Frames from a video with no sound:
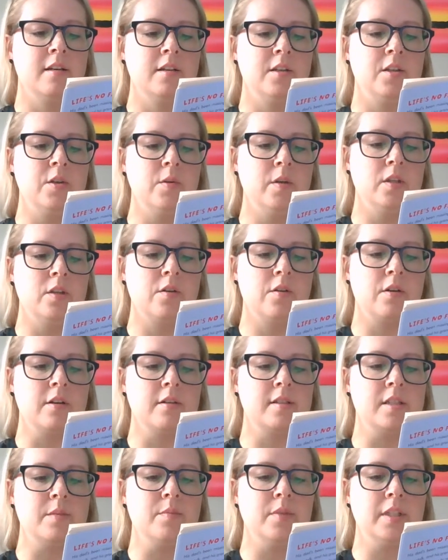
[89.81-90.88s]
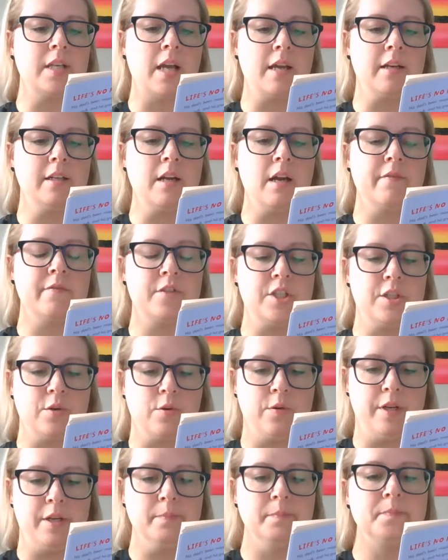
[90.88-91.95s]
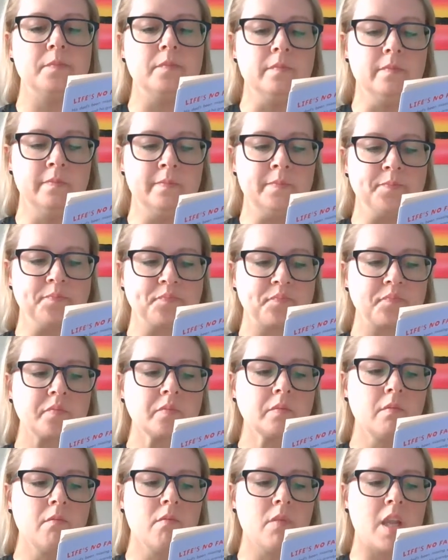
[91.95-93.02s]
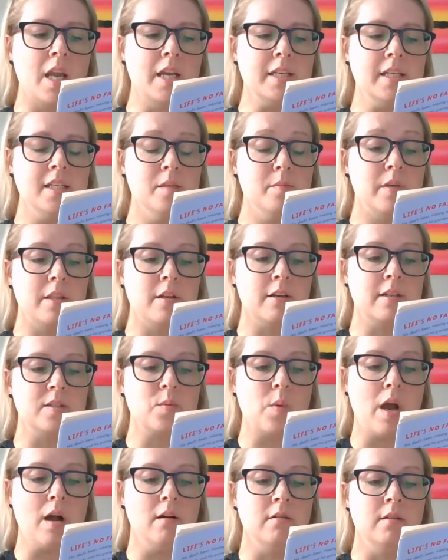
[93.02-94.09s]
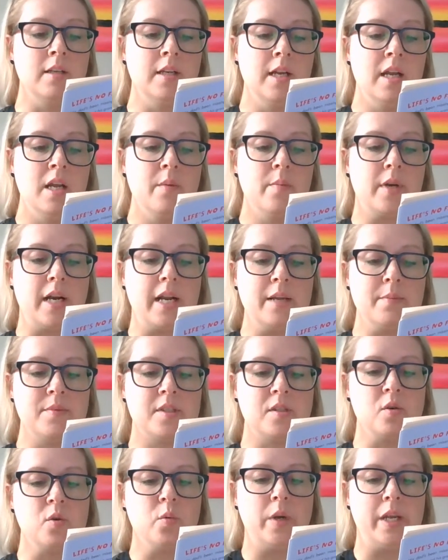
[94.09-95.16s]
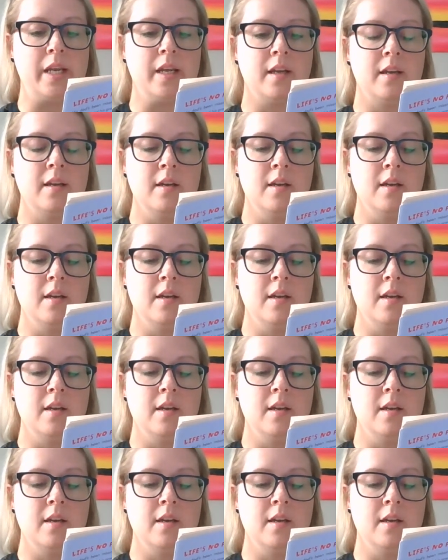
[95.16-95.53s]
You alone are simply not enough, she told him. I need to be there as well, but I am still weak.